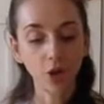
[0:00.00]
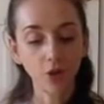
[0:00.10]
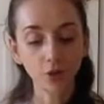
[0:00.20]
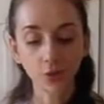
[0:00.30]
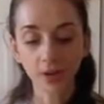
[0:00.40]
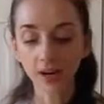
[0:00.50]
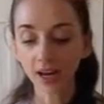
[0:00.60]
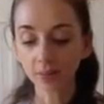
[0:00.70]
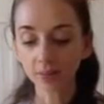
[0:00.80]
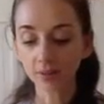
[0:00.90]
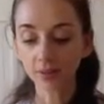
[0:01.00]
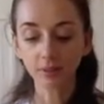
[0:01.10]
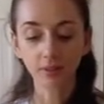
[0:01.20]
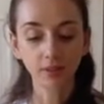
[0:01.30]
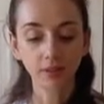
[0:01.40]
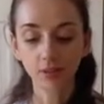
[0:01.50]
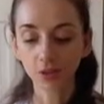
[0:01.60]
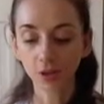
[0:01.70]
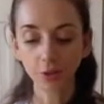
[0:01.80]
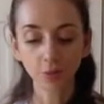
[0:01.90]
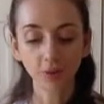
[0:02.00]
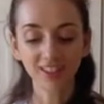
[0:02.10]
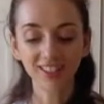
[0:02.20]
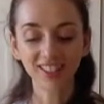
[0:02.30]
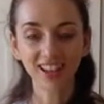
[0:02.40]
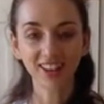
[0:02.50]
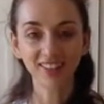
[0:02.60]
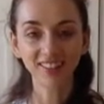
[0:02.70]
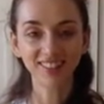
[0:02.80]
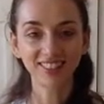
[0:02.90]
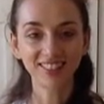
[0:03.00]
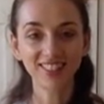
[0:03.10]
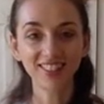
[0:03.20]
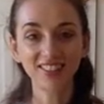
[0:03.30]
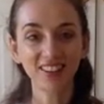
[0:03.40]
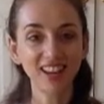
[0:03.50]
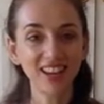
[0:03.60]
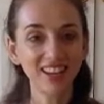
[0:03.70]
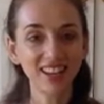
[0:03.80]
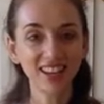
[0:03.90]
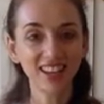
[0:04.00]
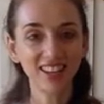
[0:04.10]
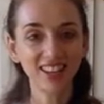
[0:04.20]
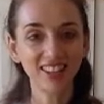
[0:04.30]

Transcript: Square hips, toes pointed down, straight knee.